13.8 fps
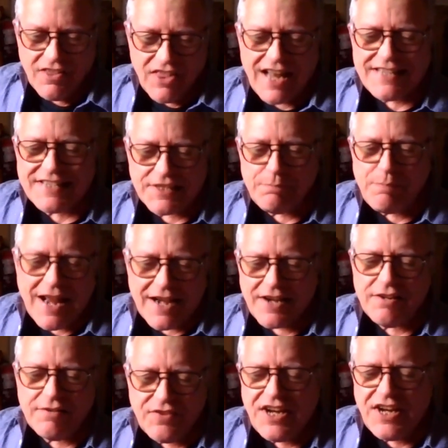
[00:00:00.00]
That's the
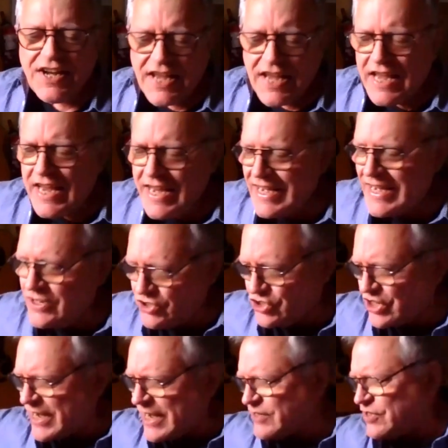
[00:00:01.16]
ballad of the
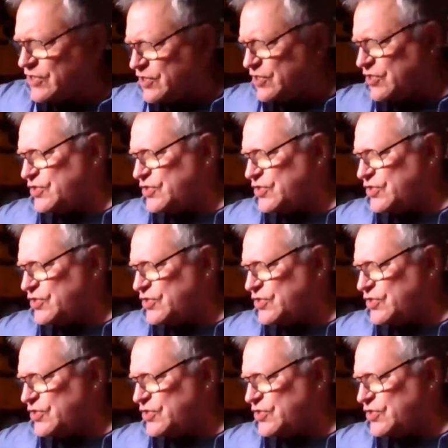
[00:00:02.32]
NHS.